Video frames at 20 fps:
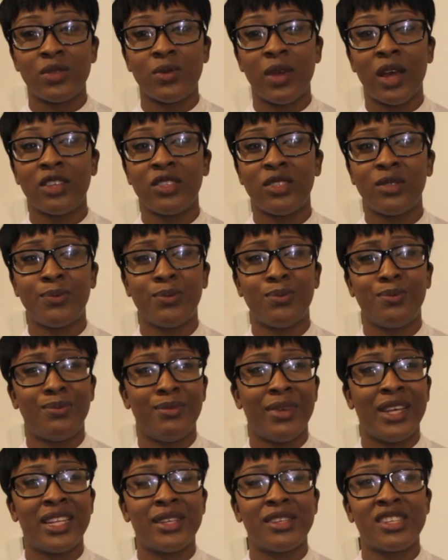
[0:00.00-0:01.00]
That's why I
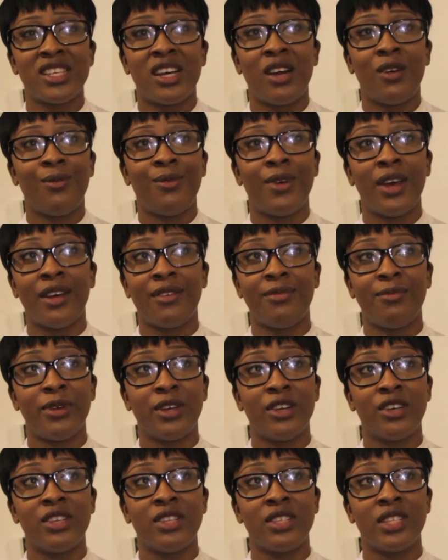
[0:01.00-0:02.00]
made it self-worth,
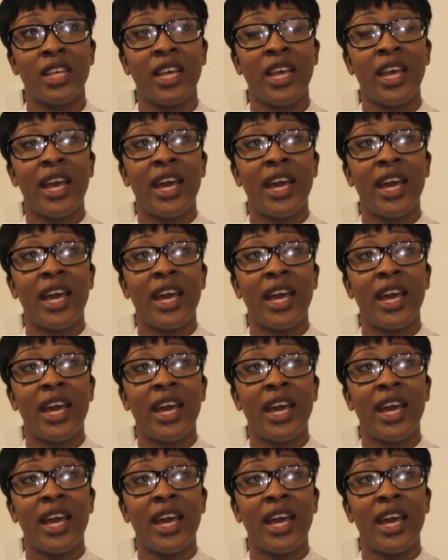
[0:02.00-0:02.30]
because